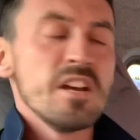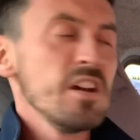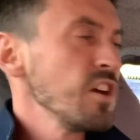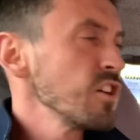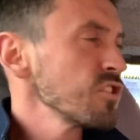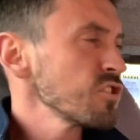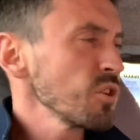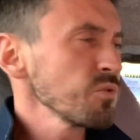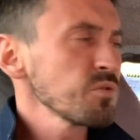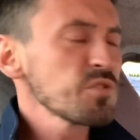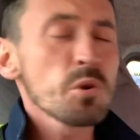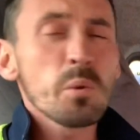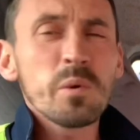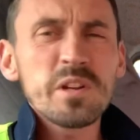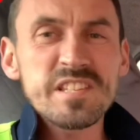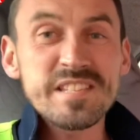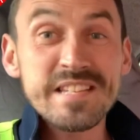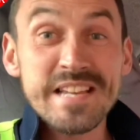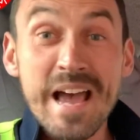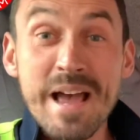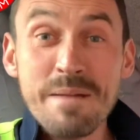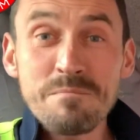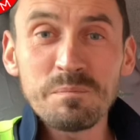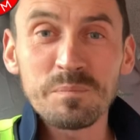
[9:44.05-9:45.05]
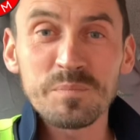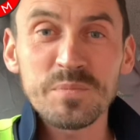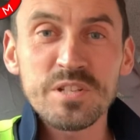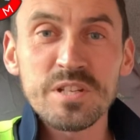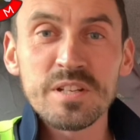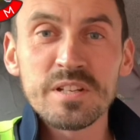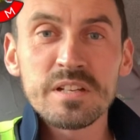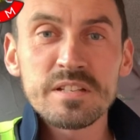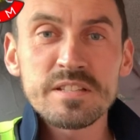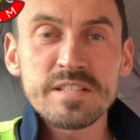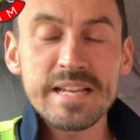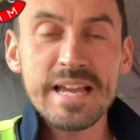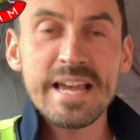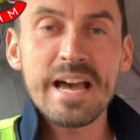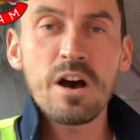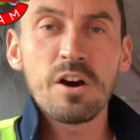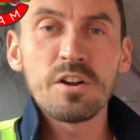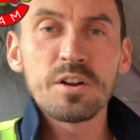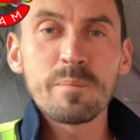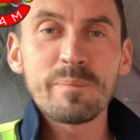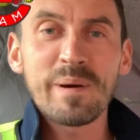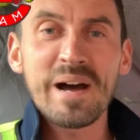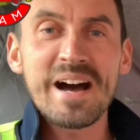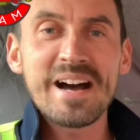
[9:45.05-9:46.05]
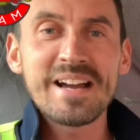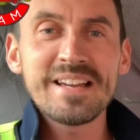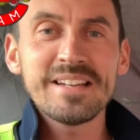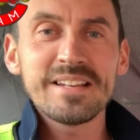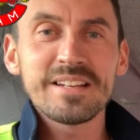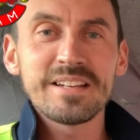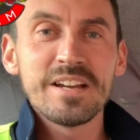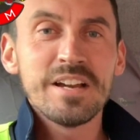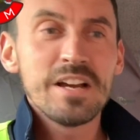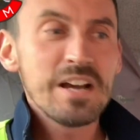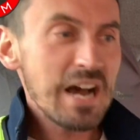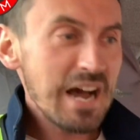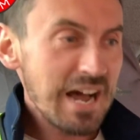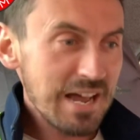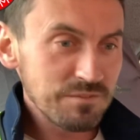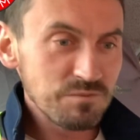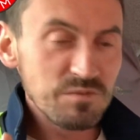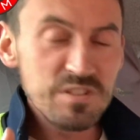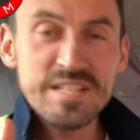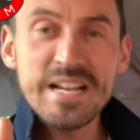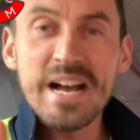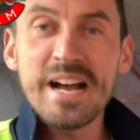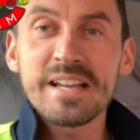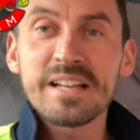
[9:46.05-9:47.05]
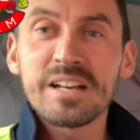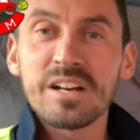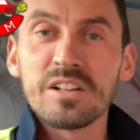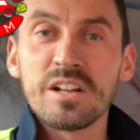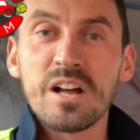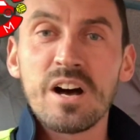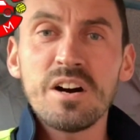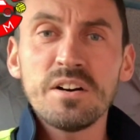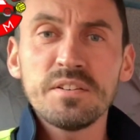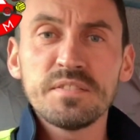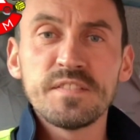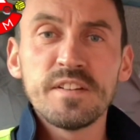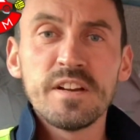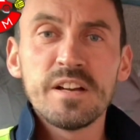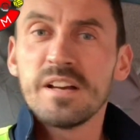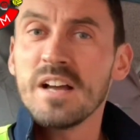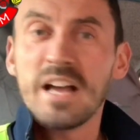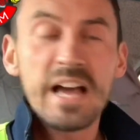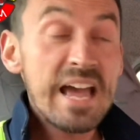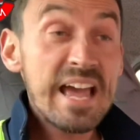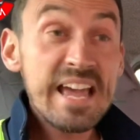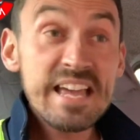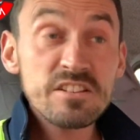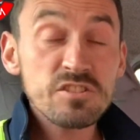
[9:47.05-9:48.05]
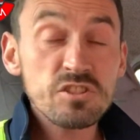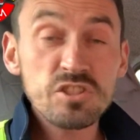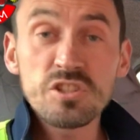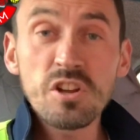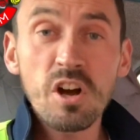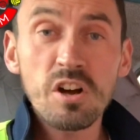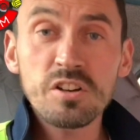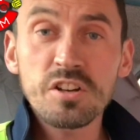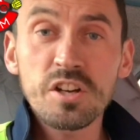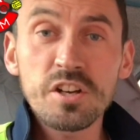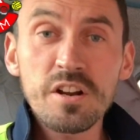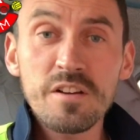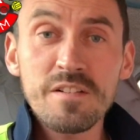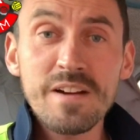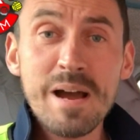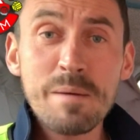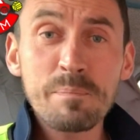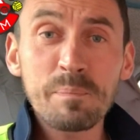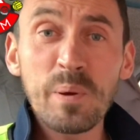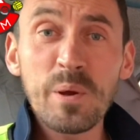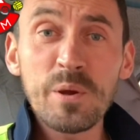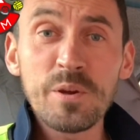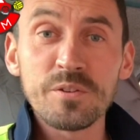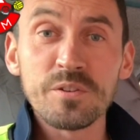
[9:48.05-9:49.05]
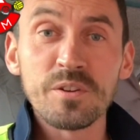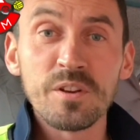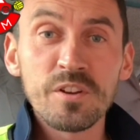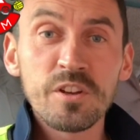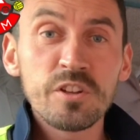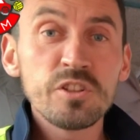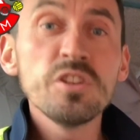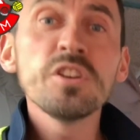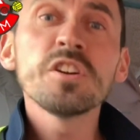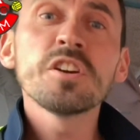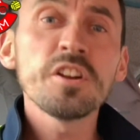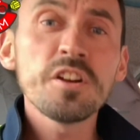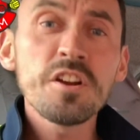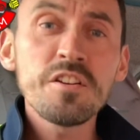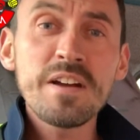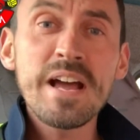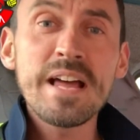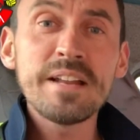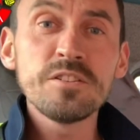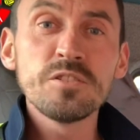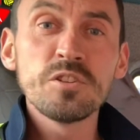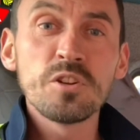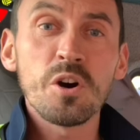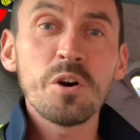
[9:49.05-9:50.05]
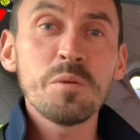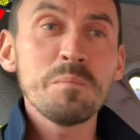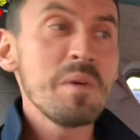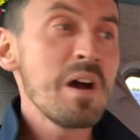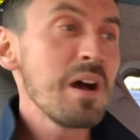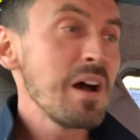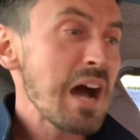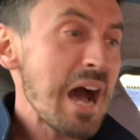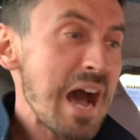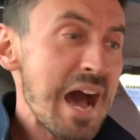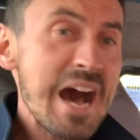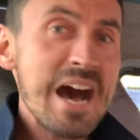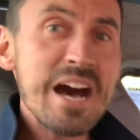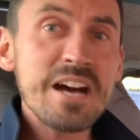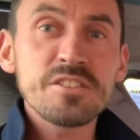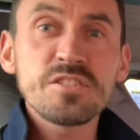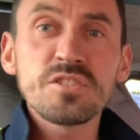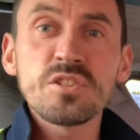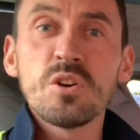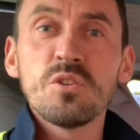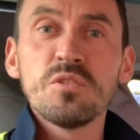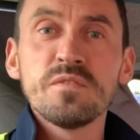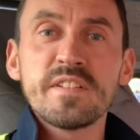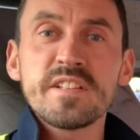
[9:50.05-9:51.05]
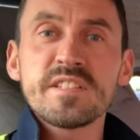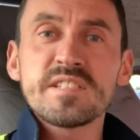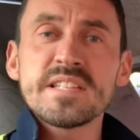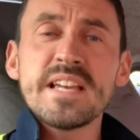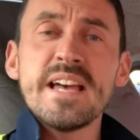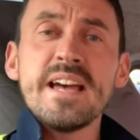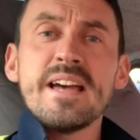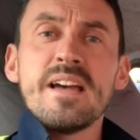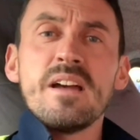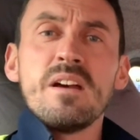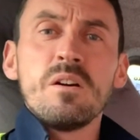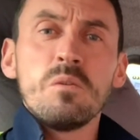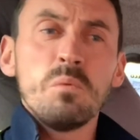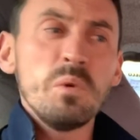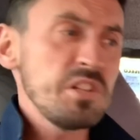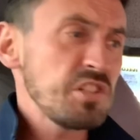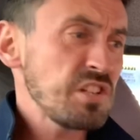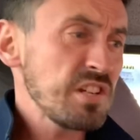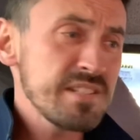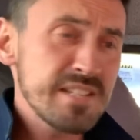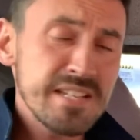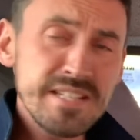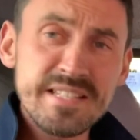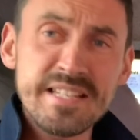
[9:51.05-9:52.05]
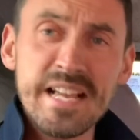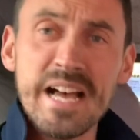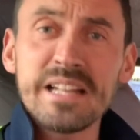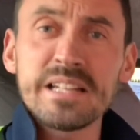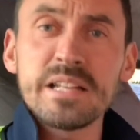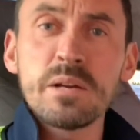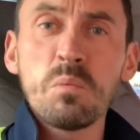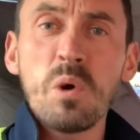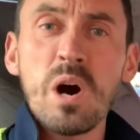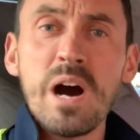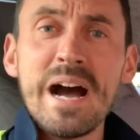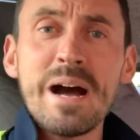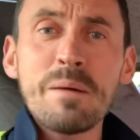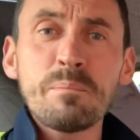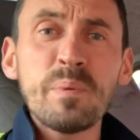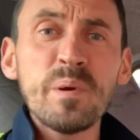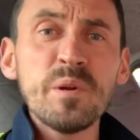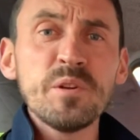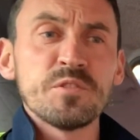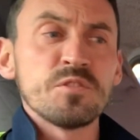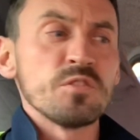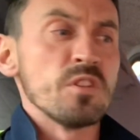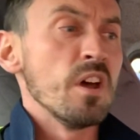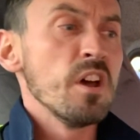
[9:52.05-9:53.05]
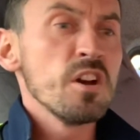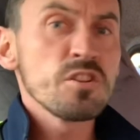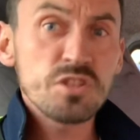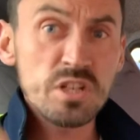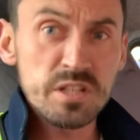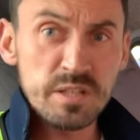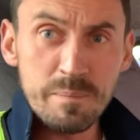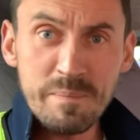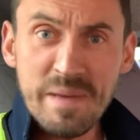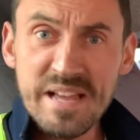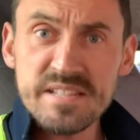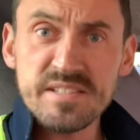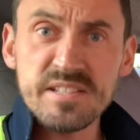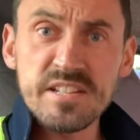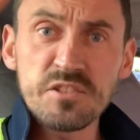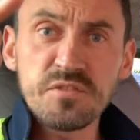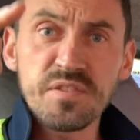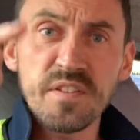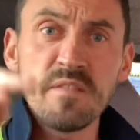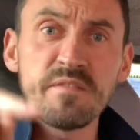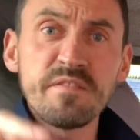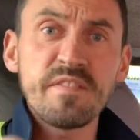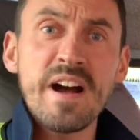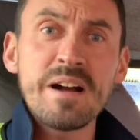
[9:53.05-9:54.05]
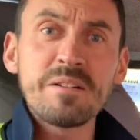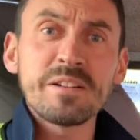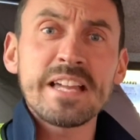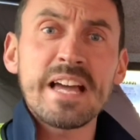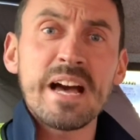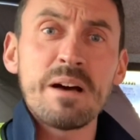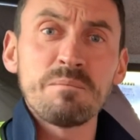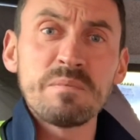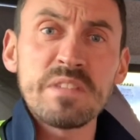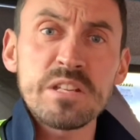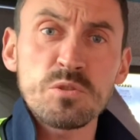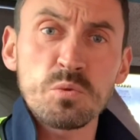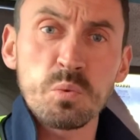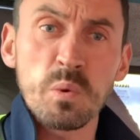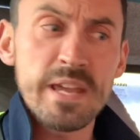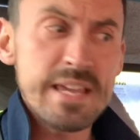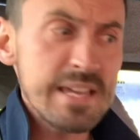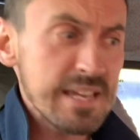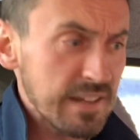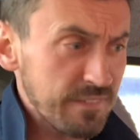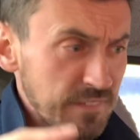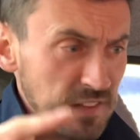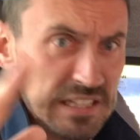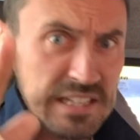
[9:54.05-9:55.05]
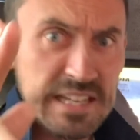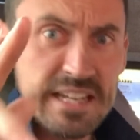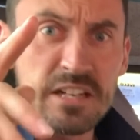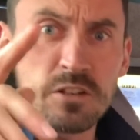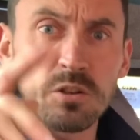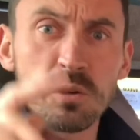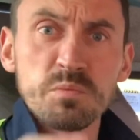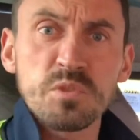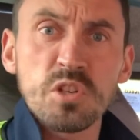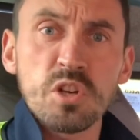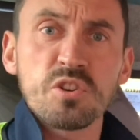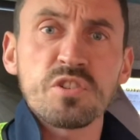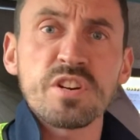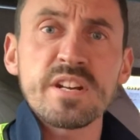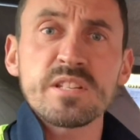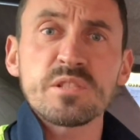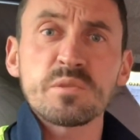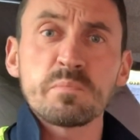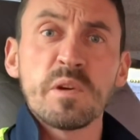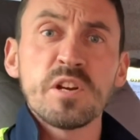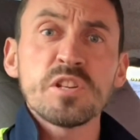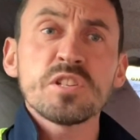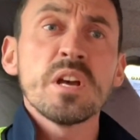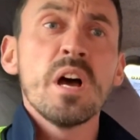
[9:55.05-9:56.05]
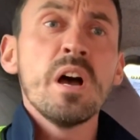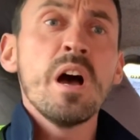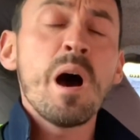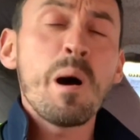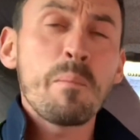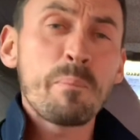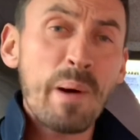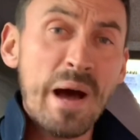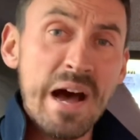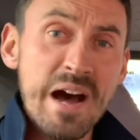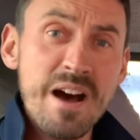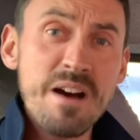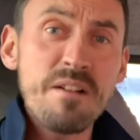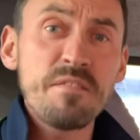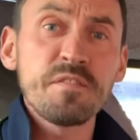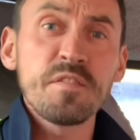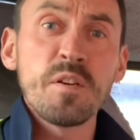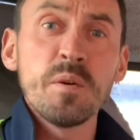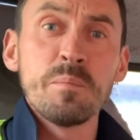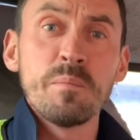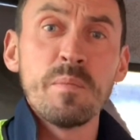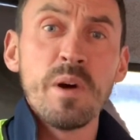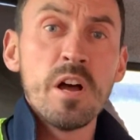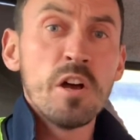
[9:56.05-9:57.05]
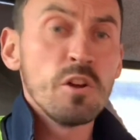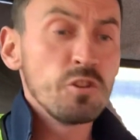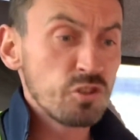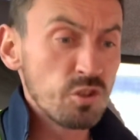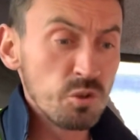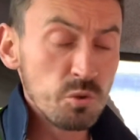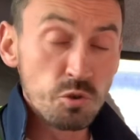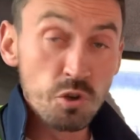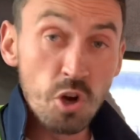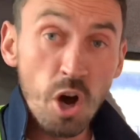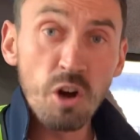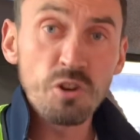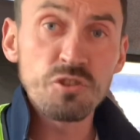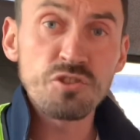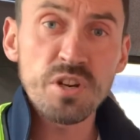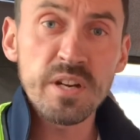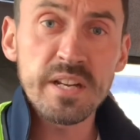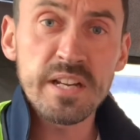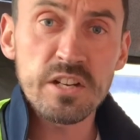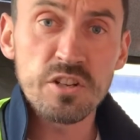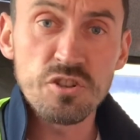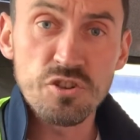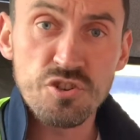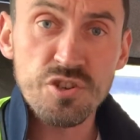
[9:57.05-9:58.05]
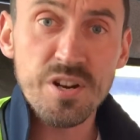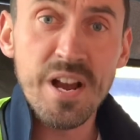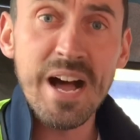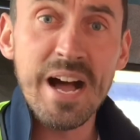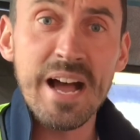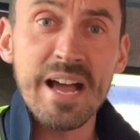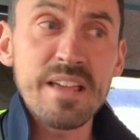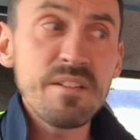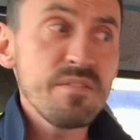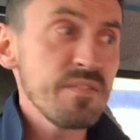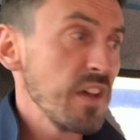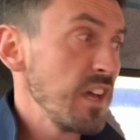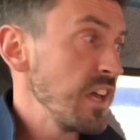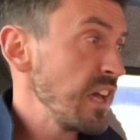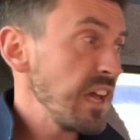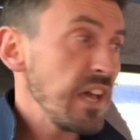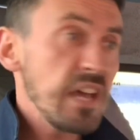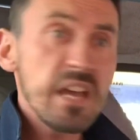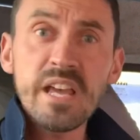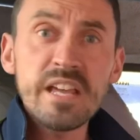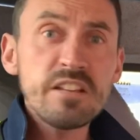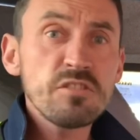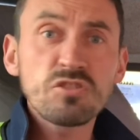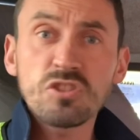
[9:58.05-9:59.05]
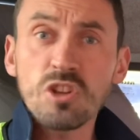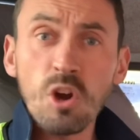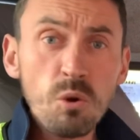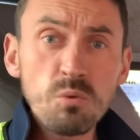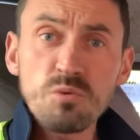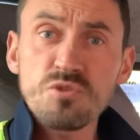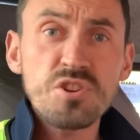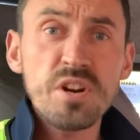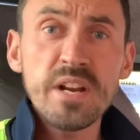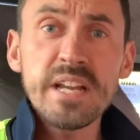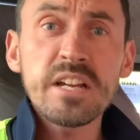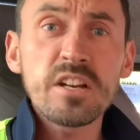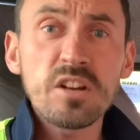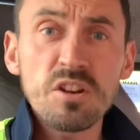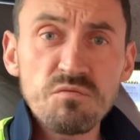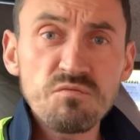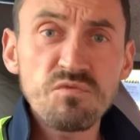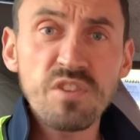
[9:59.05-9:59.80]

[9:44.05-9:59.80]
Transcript: So to attempt to get on a bike and cycle off, it's not going to happen. You're going to end up ass over tit, which is exactly what happened. So the message from Van Cam this week in the lead up to Christmas, apart from do not drink and drive, is don't drink and